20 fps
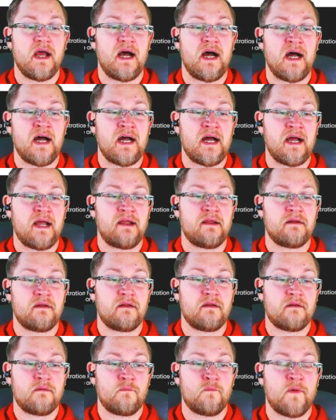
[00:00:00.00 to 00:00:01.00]
Uh,
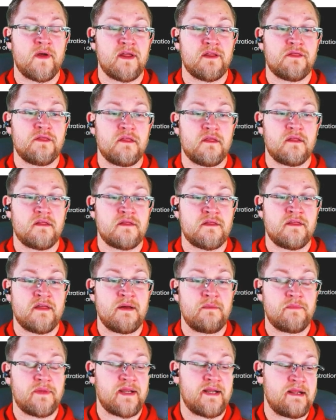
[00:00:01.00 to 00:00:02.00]
with
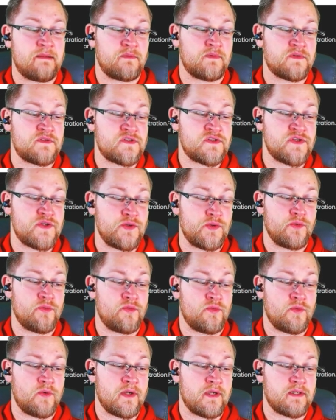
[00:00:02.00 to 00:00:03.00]
them being able
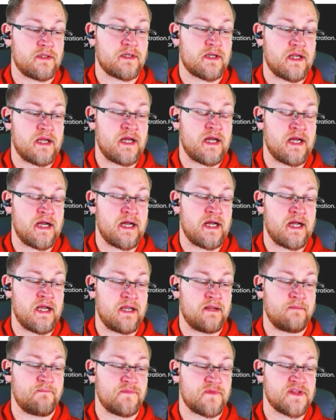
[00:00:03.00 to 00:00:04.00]
to uh,
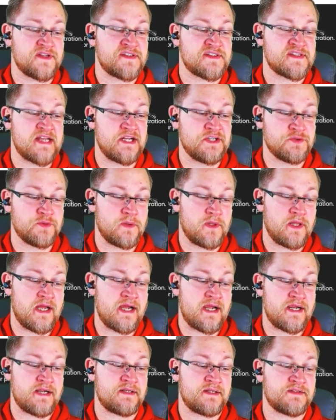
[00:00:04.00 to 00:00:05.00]

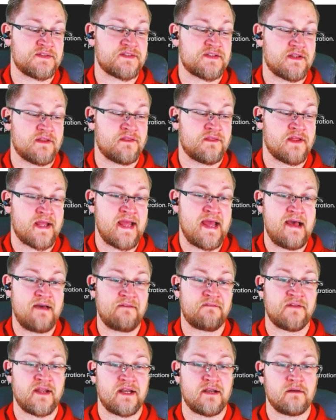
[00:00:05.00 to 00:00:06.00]
centralize the
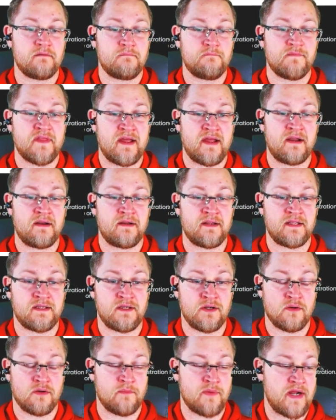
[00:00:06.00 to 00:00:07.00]
caffeine that
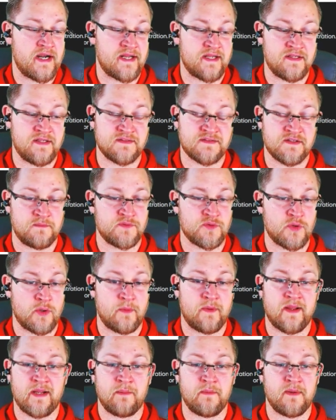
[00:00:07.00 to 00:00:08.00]
your body is
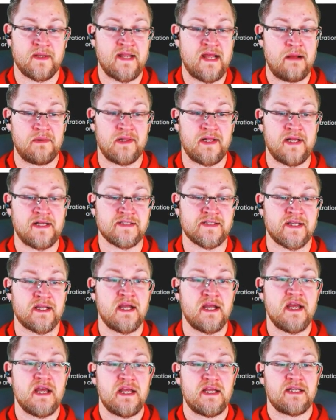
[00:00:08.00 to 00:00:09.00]
absorbing and metabolizing
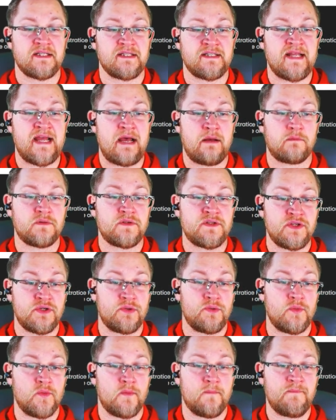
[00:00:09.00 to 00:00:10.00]
down
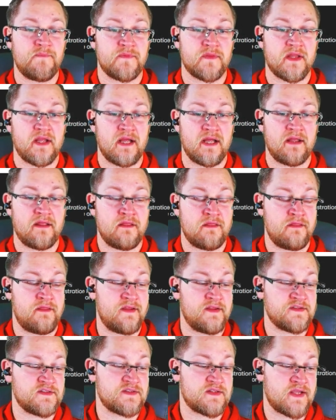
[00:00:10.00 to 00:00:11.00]
to
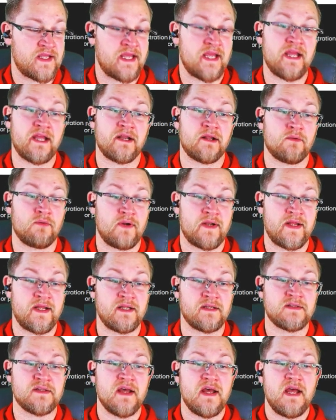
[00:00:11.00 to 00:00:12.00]
this key
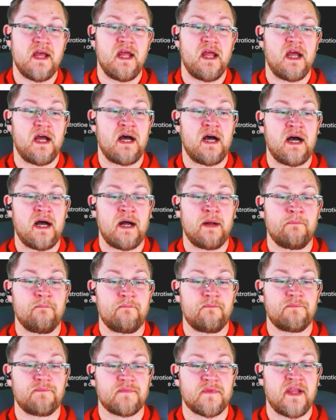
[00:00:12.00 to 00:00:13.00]
ingredient,
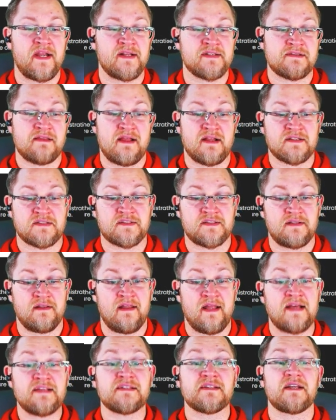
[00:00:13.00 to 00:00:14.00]
it is
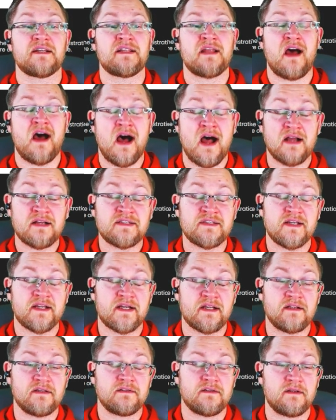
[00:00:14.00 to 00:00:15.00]
less
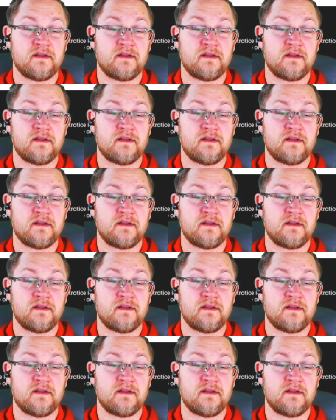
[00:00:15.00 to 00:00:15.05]
toxic,